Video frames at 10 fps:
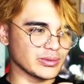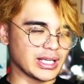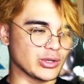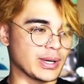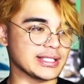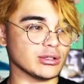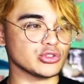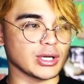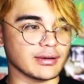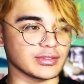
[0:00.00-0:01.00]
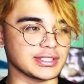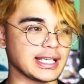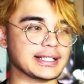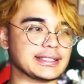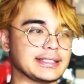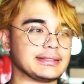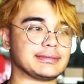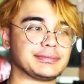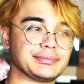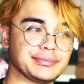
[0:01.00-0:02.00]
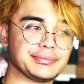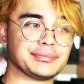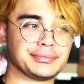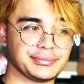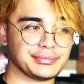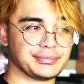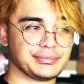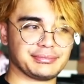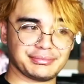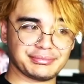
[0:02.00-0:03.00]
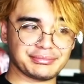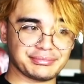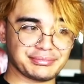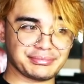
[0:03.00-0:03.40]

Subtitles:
Anyway, your driver is sexy. Who the hell